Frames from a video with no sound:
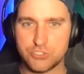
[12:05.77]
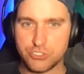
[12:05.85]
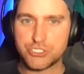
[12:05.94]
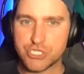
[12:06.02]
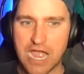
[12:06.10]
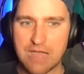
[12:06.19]

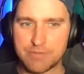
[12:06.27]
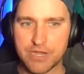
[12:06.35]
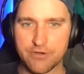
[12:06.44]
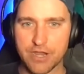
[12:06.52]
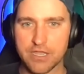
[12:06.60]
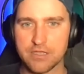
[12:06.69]
Good job,
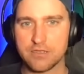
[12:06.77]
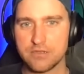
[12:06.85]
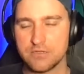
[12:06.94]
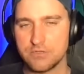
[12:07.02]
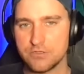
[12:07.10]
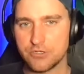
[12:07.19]
Eric.
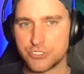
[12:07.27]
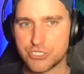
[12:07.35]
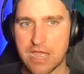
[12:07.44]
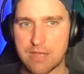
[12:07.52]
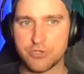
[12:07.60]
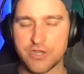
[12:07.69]
Good
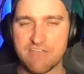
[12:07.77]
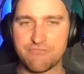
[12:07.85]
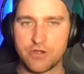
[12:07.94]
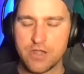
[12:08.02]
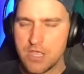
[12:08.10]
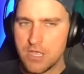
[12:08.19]
job, good
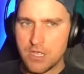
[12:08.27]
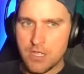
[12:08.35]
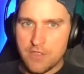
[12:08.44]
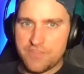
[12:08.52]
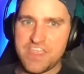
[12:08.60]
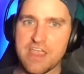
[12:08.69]
effort.
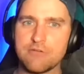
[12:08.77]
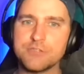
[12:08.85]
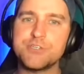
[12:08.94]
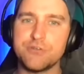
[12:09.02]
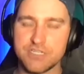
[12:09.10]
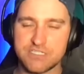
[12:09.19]
The
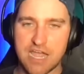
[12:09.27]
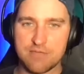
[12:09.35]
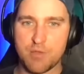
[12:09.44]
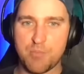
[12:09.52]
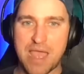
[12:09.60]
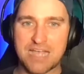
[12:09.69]
Arizona
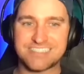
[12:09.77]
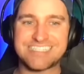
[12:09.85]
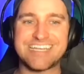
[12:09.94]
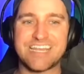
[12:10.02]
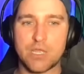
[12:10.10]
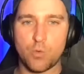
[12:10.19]

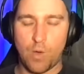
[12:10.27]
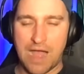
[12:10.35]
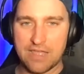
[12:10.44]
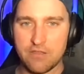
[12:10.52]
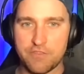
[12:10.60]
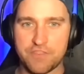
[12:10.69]
Diamondbacks did a
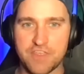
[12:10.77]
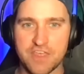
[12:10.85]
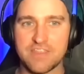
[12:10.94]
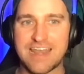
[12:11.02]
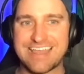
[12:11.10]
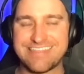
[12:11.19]
wild
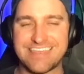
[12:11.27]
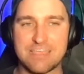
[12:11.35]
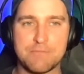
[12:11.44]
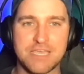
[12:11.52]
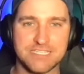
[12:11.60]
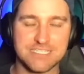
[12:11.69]
thing that I
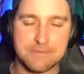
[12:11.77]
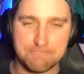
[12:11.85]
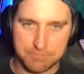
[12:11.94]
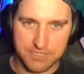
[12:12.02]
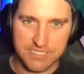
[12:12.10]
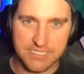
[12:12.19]
think makes
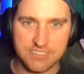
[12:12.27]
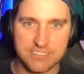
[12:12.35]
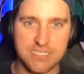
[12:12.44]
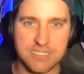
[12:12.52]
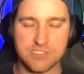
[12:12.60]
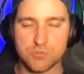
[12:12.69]
complete
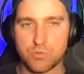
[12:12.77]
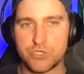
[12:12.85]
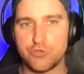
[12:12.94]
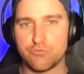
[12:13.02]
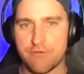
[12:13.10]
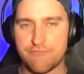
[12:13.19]
sense
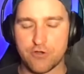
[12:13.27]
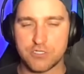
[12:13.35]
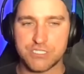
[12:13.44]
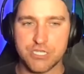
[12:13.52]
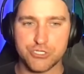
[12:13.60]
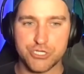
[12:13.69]
when you
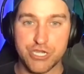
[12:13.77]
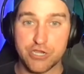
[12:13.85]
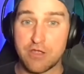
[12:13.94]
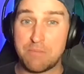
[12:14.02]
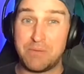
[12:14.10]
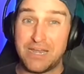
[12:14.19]
reverse
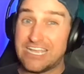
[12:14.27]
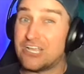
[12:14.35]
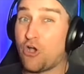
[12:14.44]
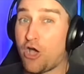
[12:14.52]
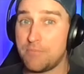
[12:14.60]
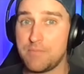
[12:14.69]
engineer it, but
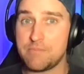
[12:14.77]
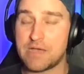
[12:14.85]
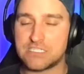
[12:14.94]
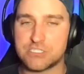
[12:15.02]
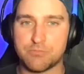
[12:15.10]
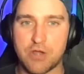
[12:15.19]
it caught me
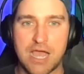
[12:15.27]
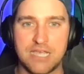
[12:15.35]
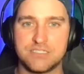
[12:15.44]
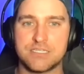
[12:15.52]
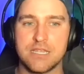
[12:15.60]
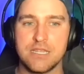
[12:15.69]
by
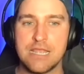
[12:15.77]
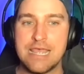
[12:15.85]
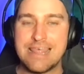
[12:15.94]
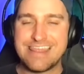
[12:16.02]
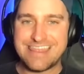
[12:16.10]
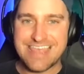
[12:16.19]
surprise.
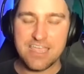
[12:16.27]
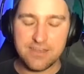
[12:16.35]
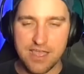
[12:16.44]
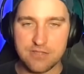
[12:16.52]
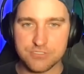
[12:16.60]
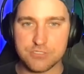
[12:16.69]
They
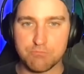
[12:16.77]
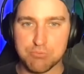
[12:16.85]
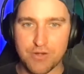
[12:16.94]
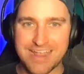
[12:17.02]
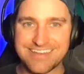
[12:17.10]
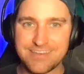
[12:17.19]
announced
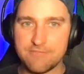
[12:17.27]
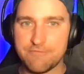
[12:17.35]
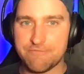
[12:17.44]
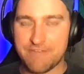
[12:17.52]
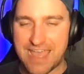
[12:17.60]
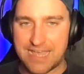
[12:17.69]

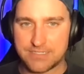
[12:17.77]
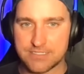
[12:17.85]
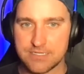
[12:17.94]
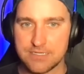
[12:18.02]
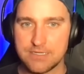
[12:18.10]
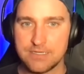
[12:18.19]
Brandon
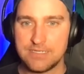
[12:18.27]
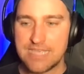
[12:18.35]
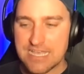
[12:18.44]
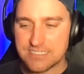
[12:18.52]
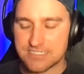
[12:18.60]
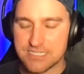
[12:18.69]
Pfaadt.
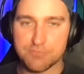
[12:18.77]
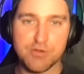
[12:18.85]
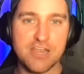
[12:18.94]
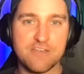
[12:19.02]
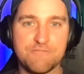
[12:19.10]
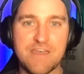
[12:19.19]
Yes, the
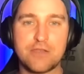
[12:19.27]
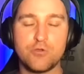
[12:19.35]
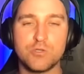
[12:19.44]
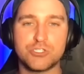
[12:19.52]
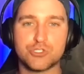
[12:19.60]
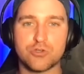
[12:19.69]
Brandon
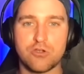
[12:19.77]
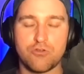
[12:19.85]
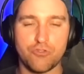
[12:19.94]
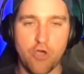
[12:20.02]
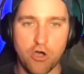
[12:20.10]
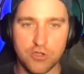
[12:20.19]
Pfaadt who has
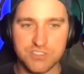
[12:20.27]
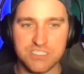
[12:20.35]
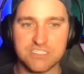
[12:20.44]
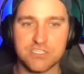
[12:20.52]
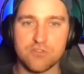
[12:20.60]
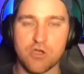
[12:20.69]
struggled all
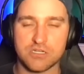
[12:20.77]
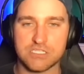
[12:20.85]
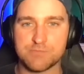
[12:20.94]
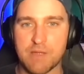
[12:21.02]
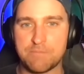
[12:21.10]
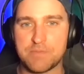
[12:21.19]
season long
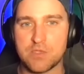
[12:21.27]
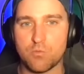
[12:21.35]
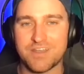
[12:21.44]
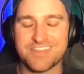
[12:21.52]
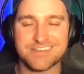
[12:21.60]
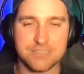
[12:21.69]
despite
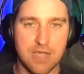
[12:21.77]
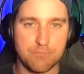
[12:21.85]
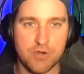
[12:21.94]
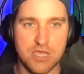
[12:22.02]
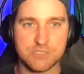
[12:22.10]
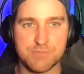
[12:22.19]
being one of the
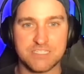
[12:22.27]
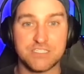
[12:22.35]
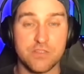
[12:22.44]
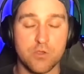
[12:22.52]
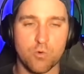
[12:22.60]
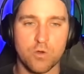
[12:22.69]
top
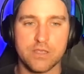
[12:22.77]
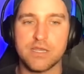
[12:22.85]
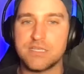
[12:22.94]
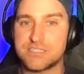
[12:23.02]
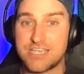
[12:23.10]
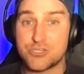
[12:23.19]
prospects in their
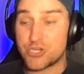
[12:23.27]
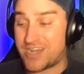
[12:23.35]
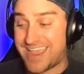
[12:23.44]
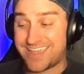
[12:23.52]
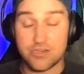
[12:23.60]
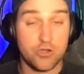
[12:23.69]

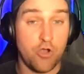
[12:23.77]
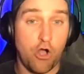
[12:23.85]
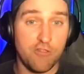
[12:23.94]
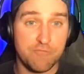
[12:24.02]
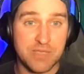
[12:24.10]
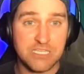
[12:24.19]
organization and in
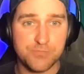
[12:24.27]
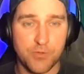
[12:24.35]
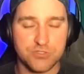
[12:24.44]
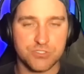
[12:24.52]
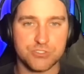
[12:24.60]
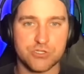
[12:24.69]
all of
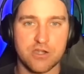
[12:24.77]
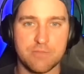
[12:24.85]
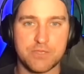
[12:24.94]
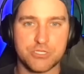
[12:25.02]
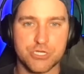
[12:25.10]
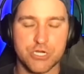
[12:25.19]
baseball as a
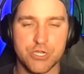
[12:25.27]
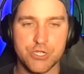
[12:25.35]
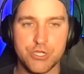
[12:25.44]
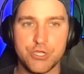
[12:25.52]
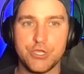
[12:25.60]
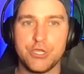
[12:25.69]
starting pitcher.
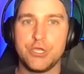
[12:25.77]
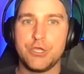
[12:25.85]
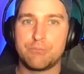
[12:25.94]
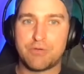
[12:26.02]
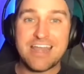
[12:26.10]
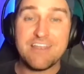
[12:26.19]

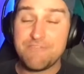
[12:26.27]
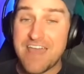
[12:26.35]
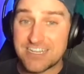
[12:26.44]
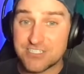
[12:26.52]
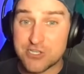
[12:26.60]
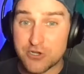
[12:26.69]
Brandon
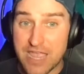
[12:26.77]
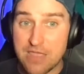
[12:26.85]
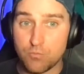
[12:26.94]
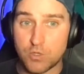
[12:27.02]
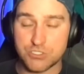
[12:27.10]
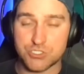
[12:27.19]
Pfaadt is their
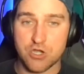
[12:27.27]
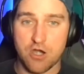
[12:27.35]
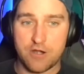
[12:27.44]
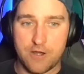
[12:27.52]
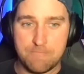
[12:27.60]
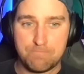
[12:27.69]
game one
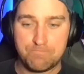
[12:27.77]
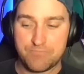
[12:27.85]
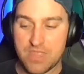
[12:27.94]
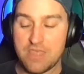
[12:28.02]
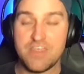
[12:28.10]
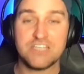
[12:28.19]
starter.
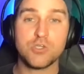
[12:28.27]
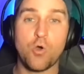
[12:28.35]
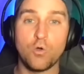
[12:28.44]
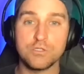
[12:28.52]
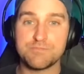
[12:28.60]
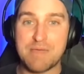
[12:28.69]
This
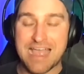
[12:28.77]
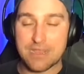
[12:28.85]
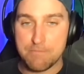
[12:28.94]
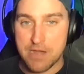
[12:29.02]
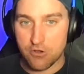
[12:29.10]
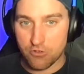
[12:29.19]
holds
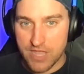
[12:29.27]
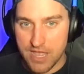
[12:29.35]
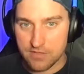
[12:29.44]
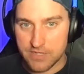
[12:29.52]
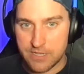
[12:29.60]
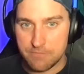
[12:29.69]
back Merrill
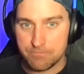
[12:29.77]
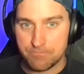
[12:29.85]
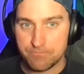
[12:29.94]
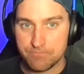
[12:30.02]
Kelly.